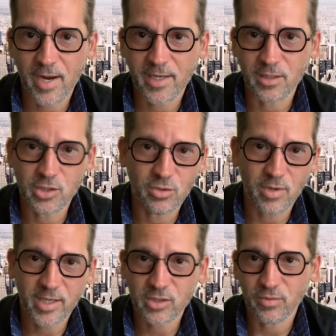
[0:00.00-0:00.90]
I can
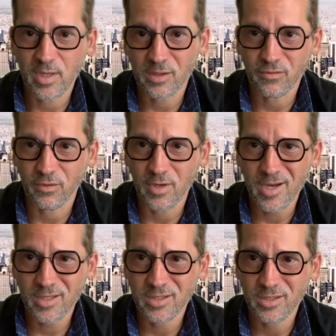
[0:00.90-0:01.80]
2x, 3x,
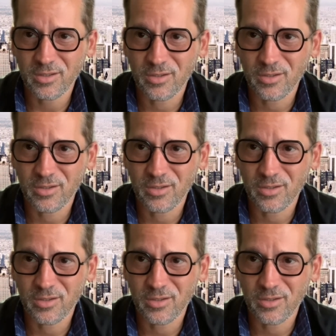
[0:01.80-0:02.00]
4x?